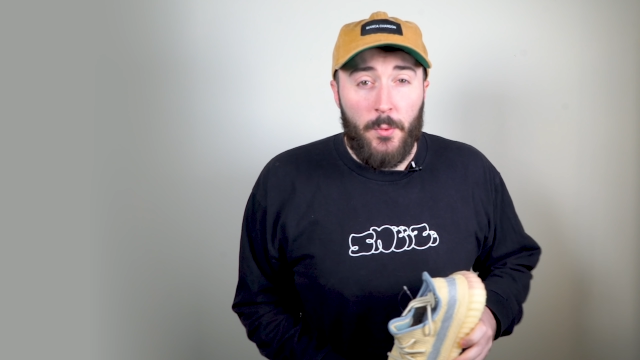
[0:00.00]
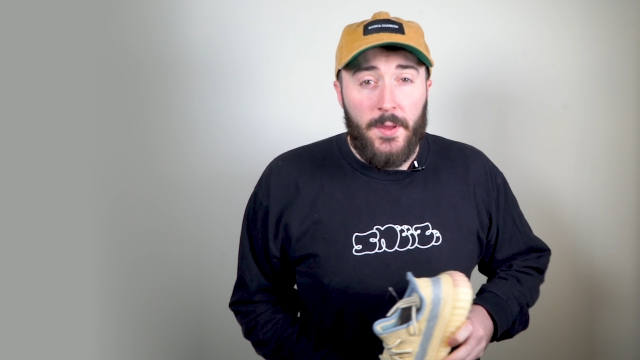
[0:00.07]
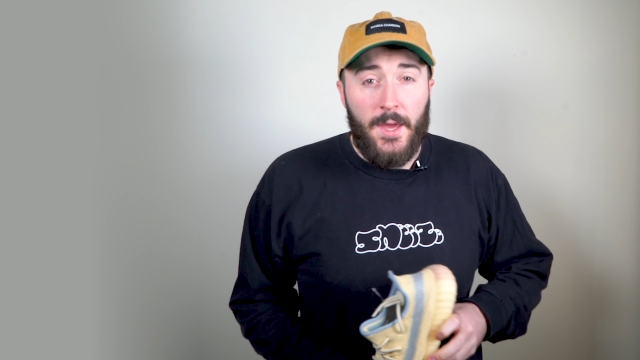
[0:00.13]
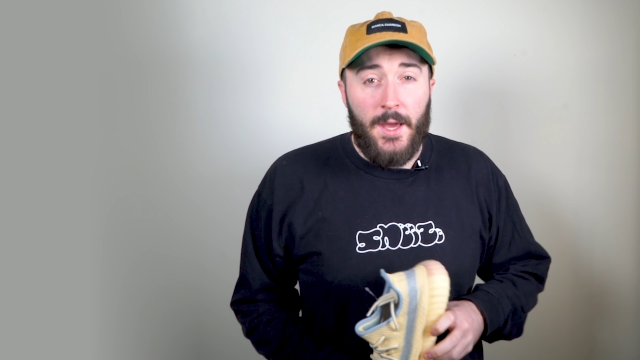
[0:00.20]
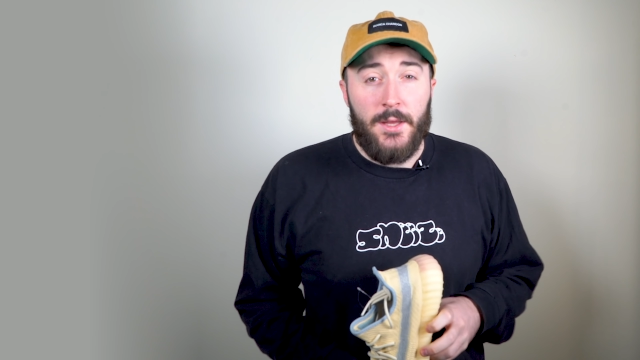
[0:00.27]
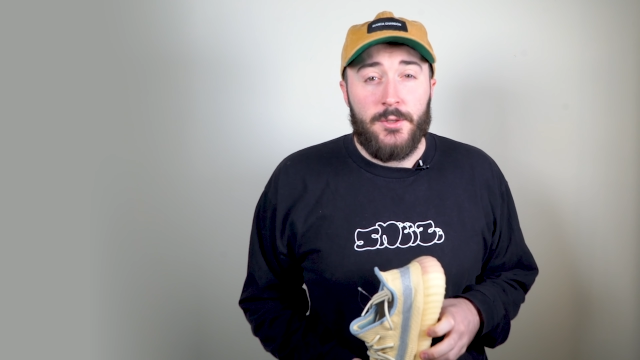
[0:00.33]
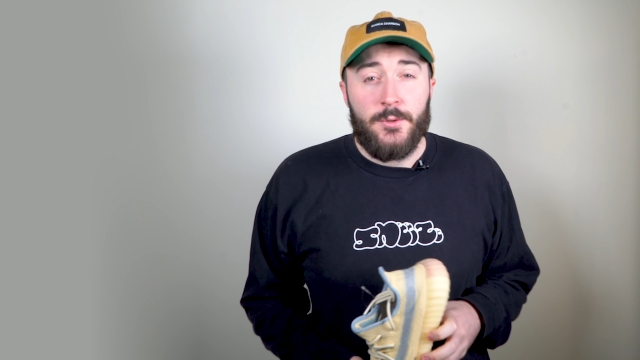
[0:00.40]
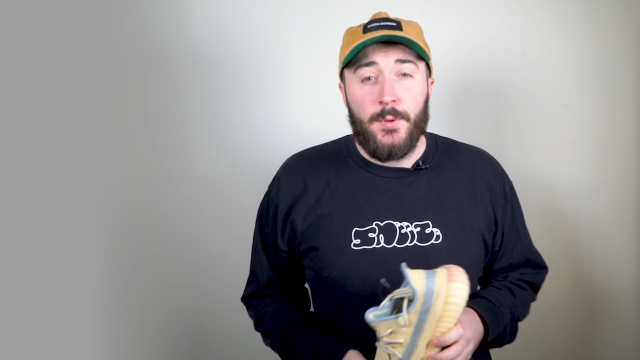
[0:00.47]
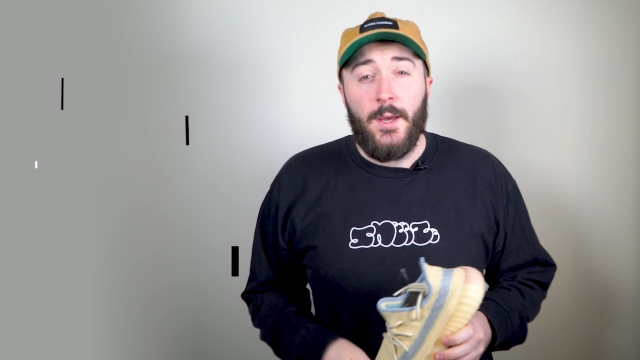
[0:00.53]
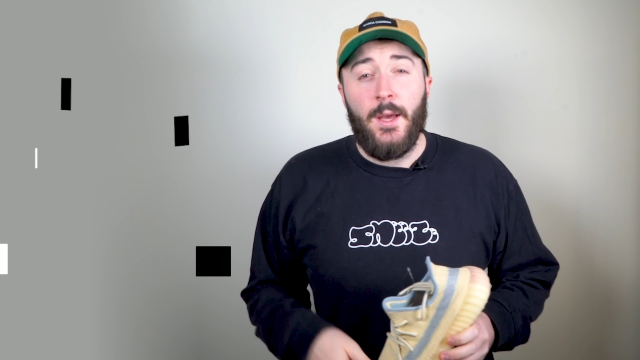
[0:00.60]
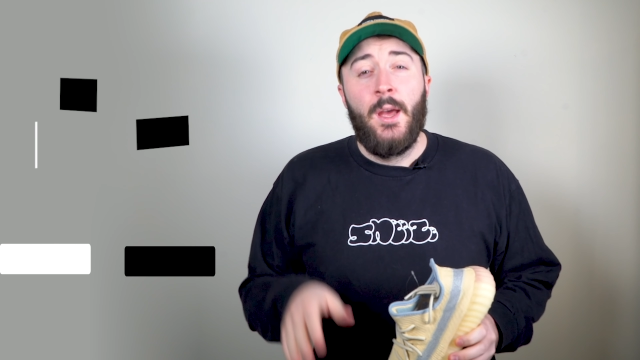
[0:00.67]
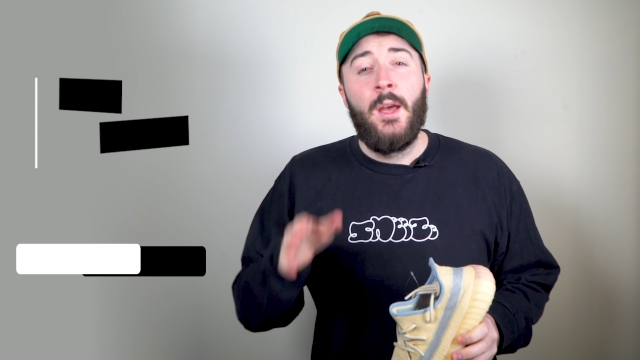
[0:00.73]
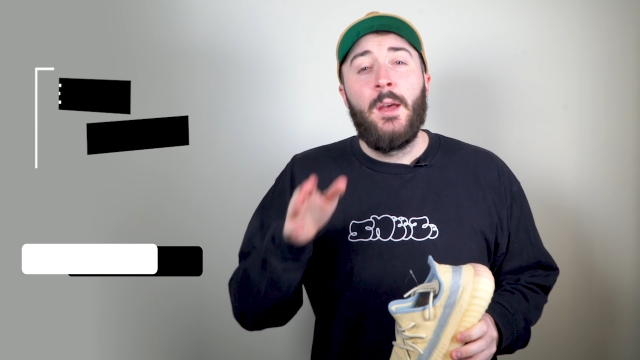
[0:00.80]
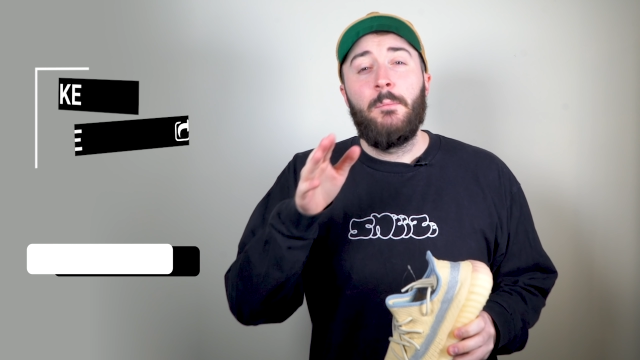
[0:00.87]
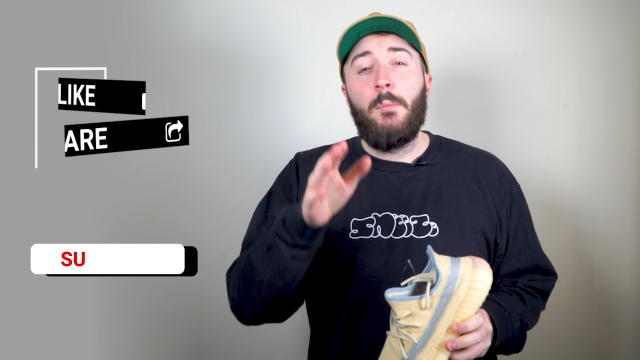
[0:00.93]
we get into it,
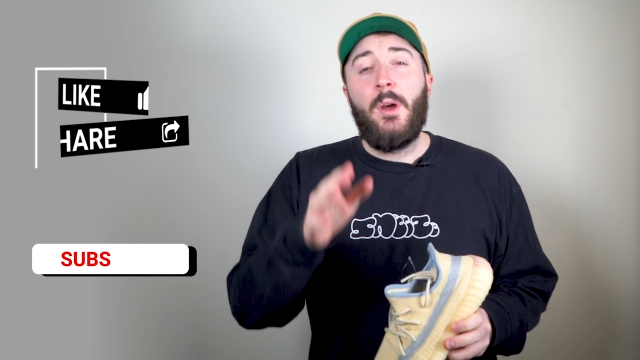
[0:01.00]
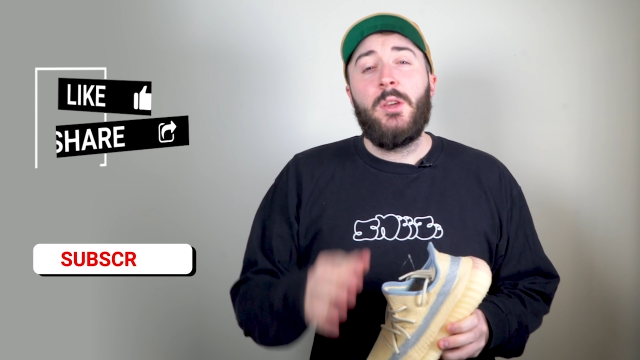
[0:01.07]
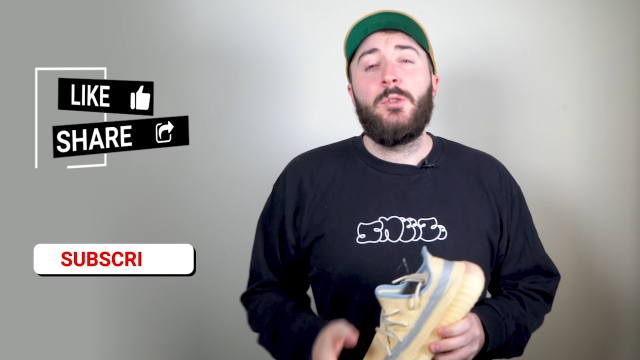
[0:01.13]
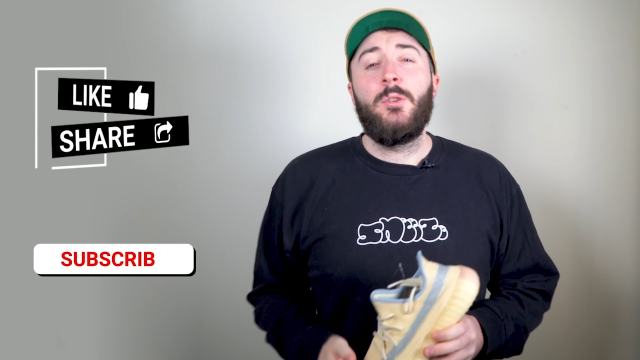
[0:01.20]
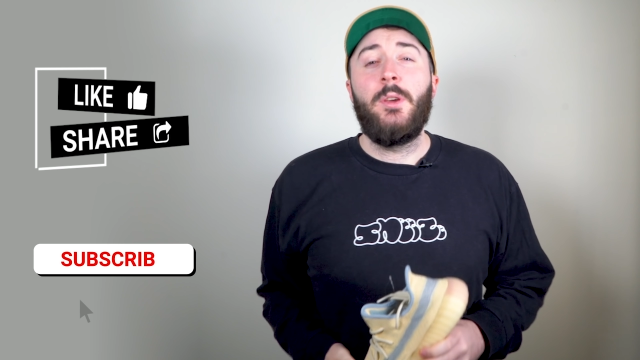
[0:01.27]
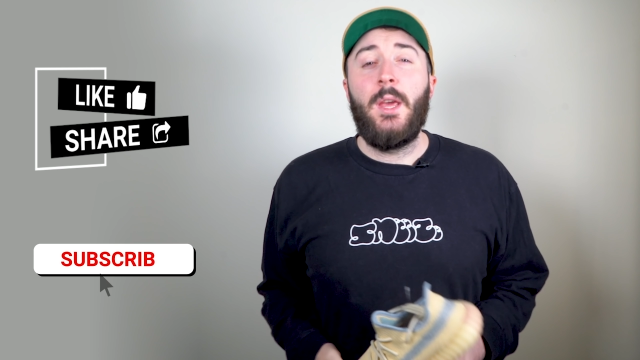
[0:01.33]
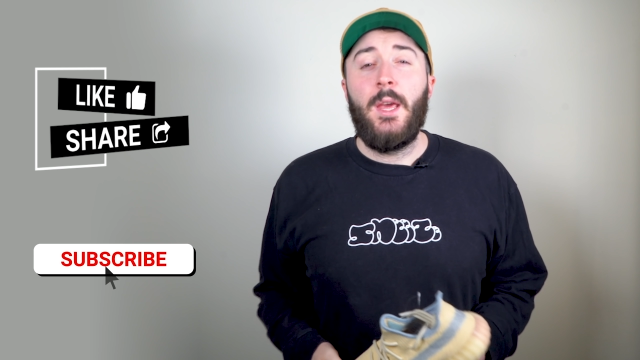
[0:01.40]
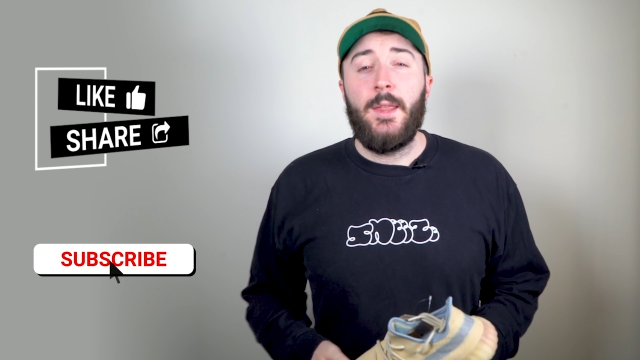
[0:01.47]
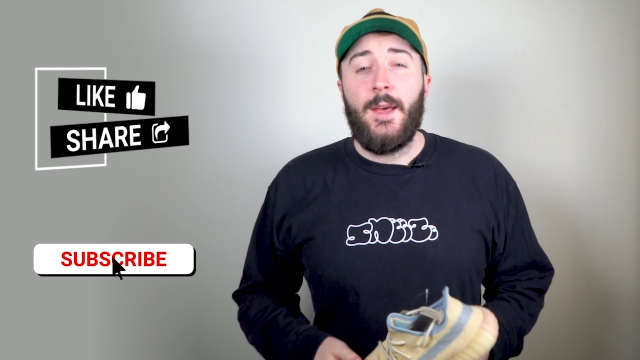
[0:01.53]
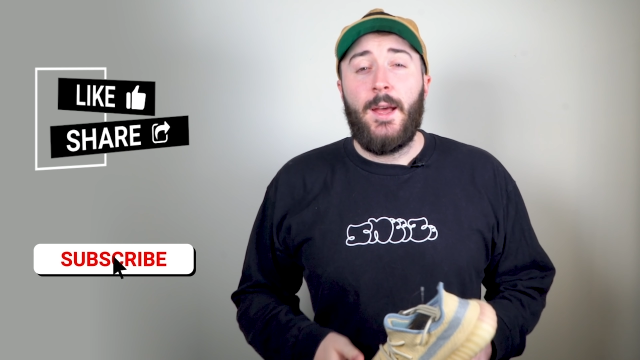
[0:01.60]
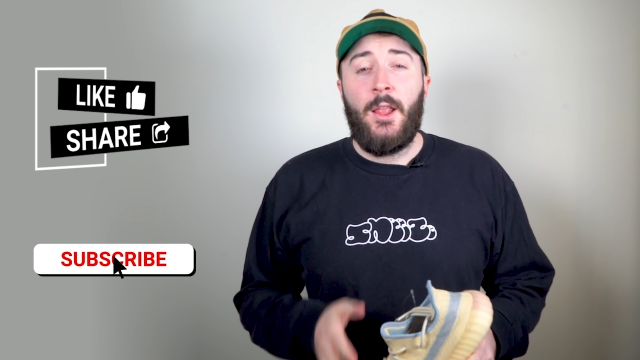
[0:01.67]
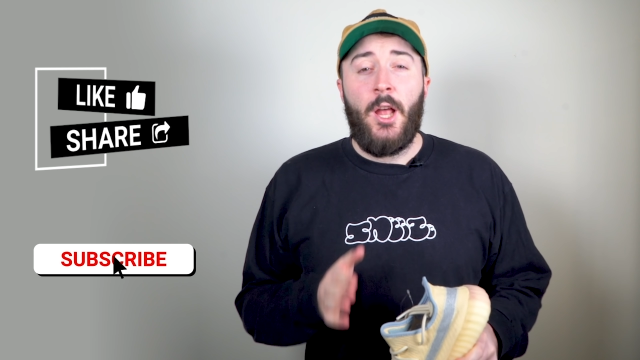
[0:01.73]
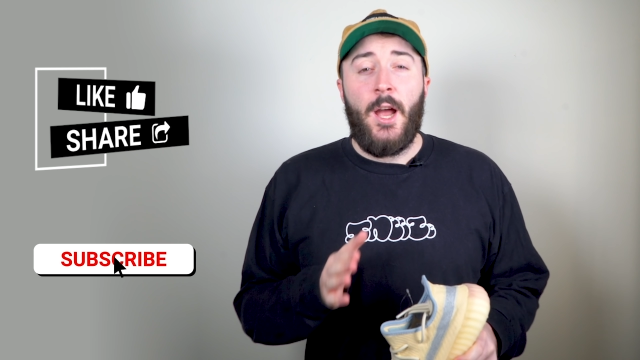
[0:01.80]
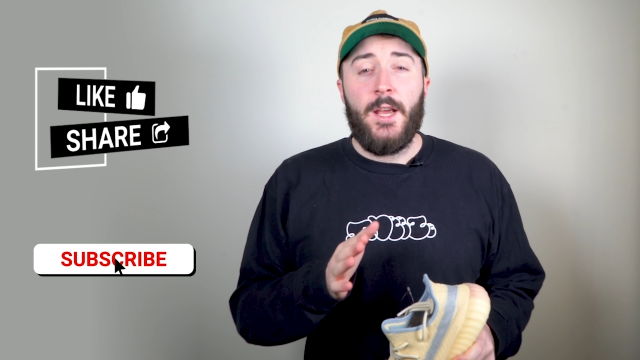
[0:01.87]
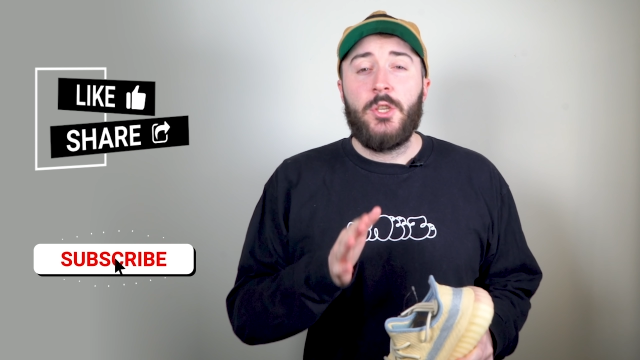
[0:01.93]
make sure you hit
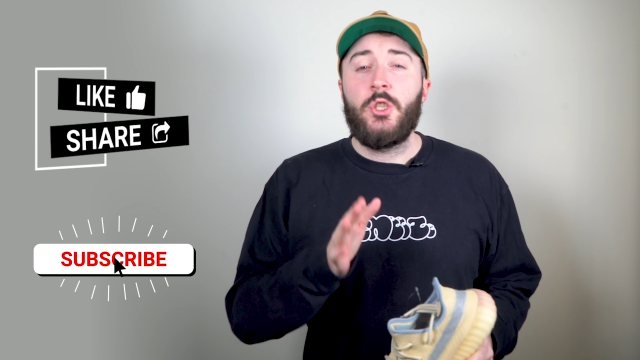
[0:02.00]
that like,